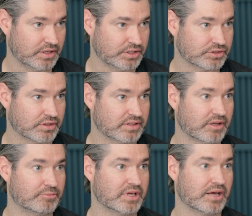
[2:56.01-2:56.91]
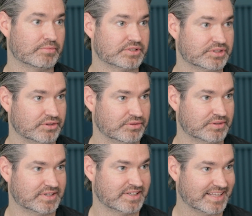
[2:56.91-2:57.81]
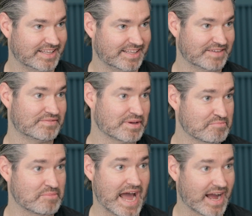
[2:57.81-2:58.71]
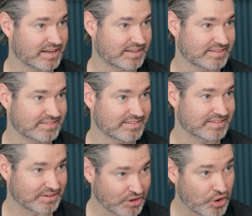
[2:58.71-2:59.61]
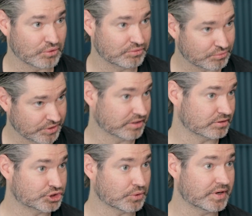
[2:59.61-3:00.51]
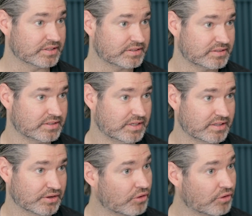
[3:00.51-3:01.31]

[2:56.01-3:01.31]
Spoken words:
so that they'll be able to give them back their own real joint that